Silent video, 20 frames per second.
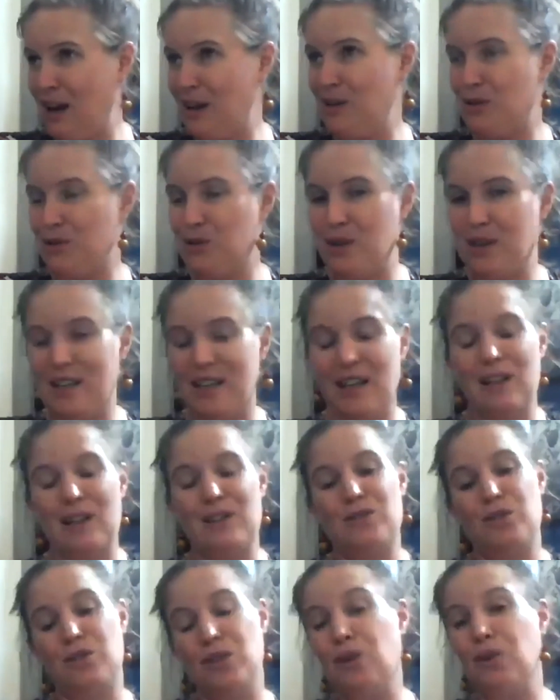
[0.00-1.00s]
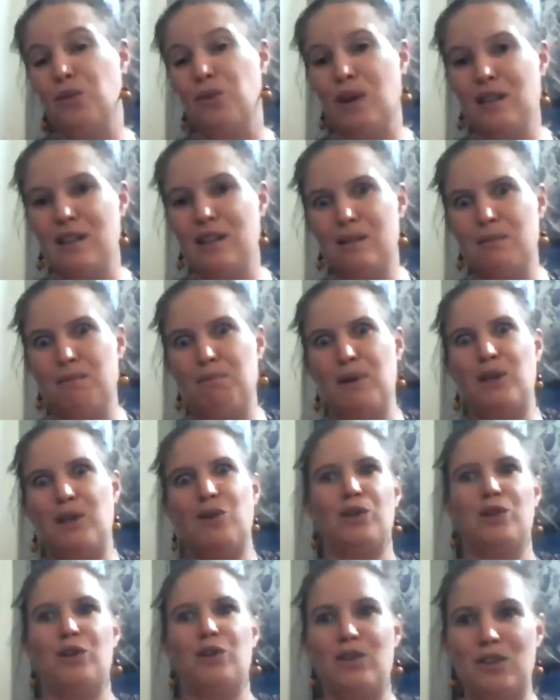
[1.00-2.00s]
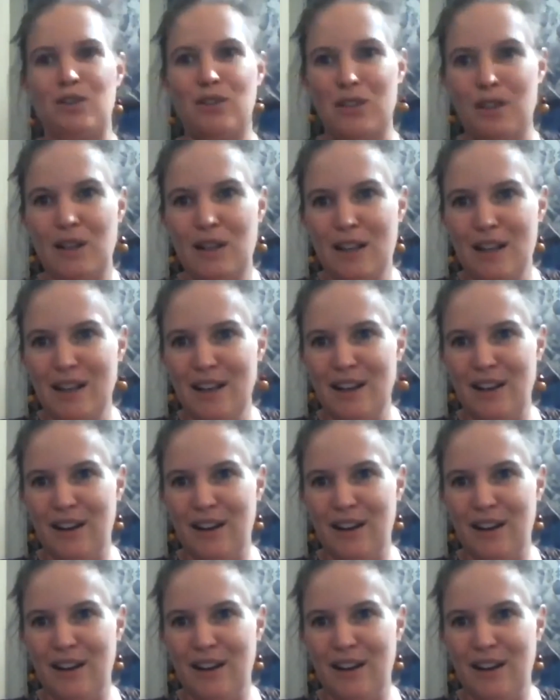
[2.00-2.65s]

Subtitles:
I agree. And the second one is be curious.